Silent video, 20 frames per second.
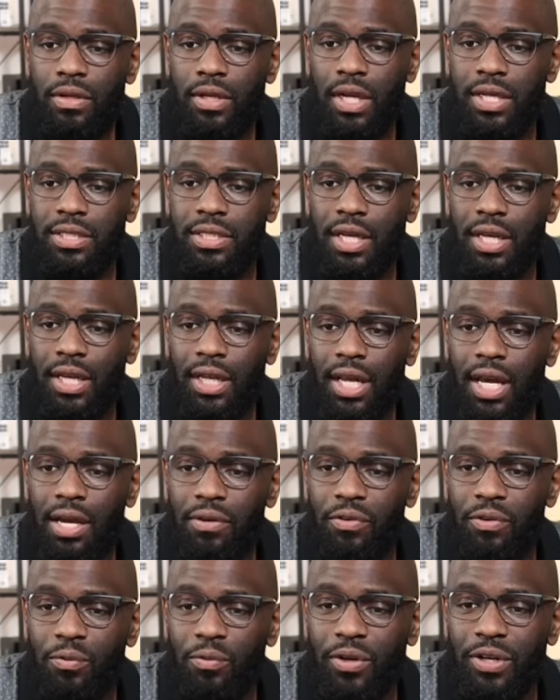Stay alive
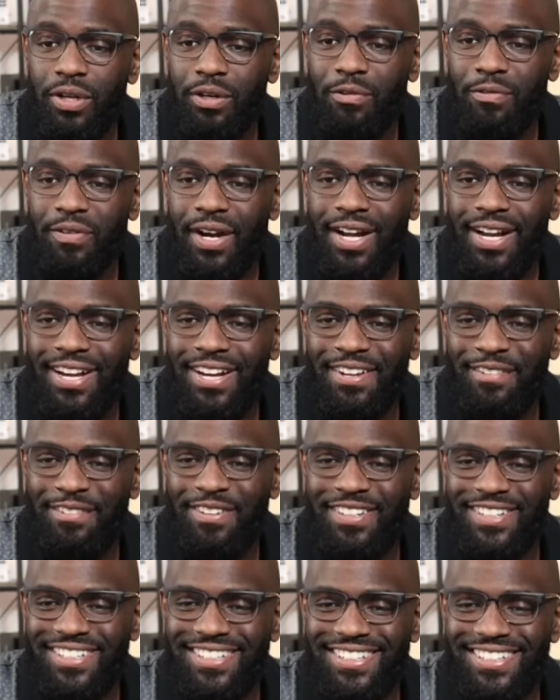with 1 in
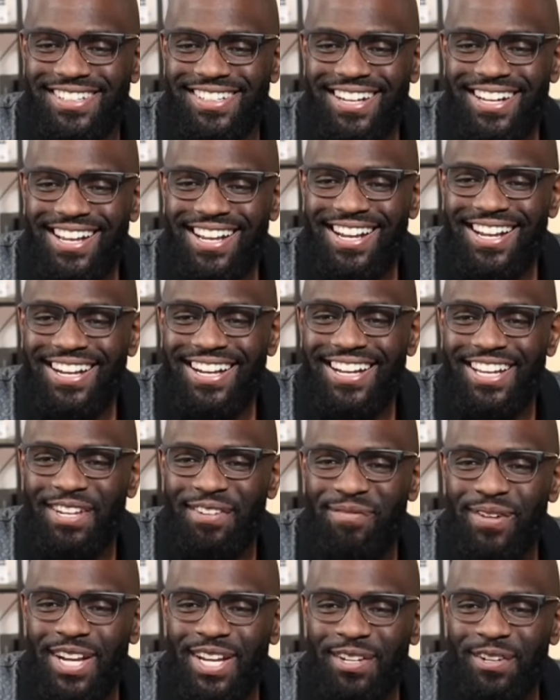5.
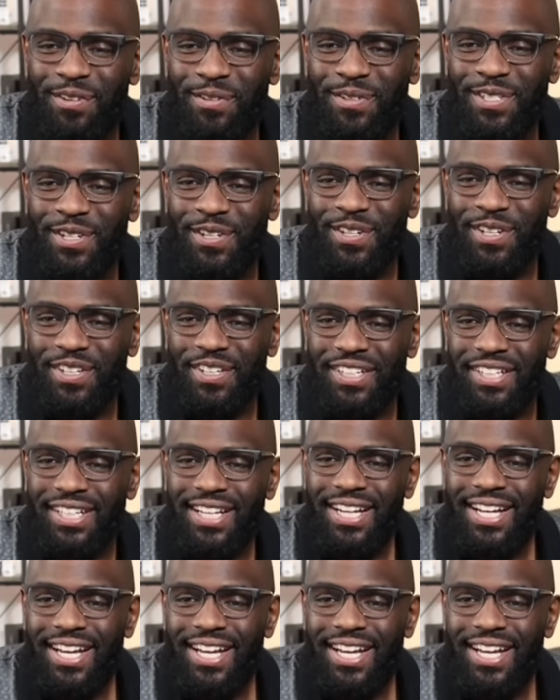Emmanuel, what's going on?